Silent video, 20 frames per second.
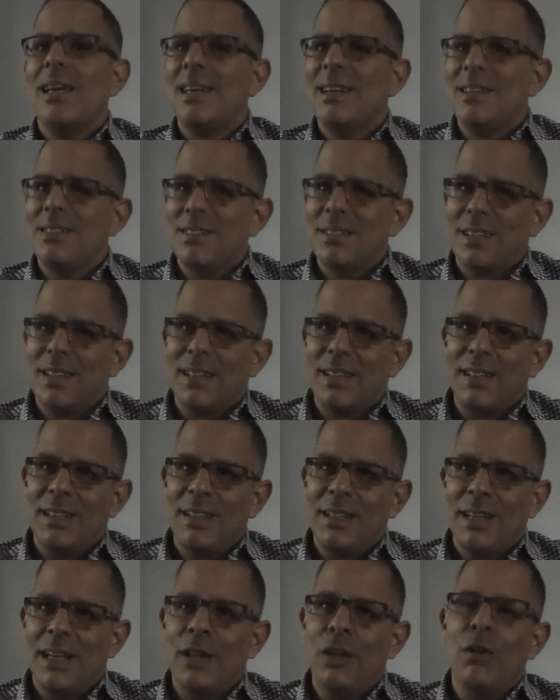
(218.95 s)
Exactly.
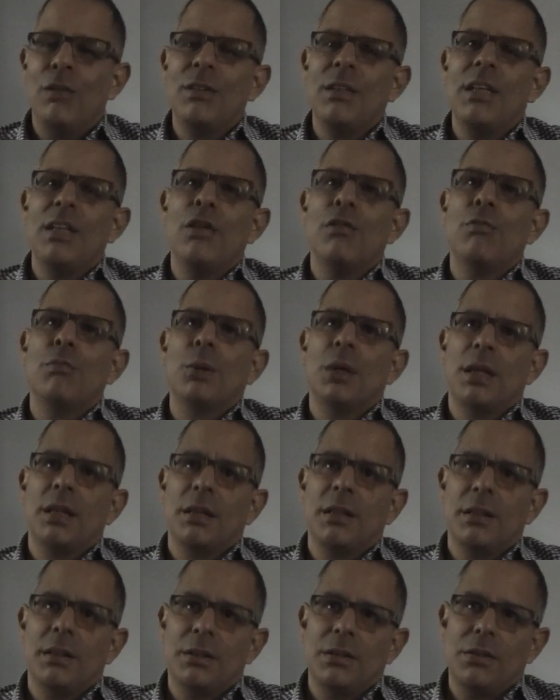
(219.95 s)
I love the idea of
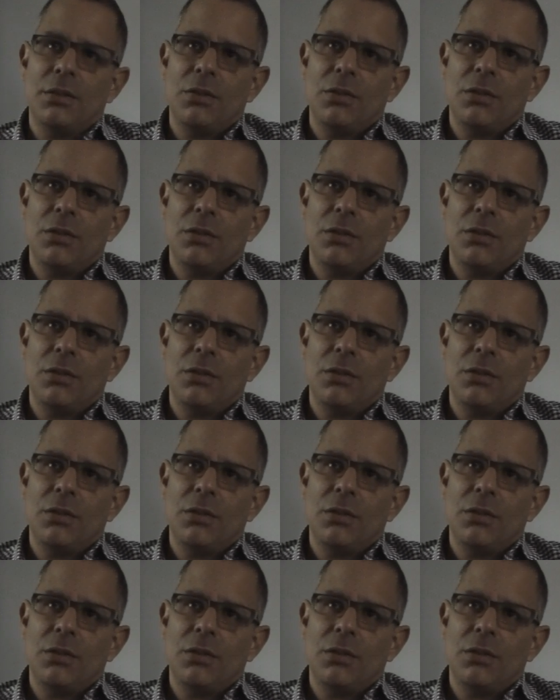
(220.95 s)
breakout artists.